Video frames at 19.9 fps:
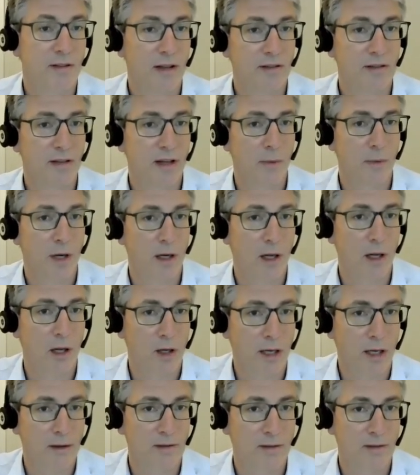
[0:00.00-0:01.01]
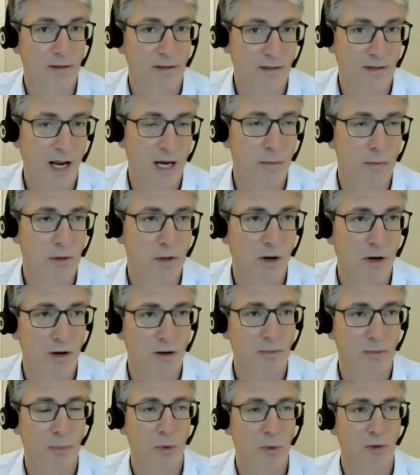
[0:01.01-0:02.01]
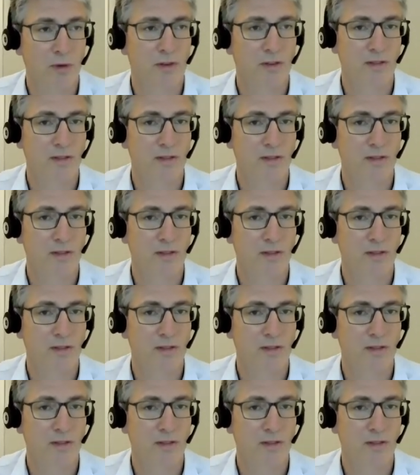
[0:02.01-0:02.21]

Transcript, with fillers: This year, we're going to look at sustainable transport,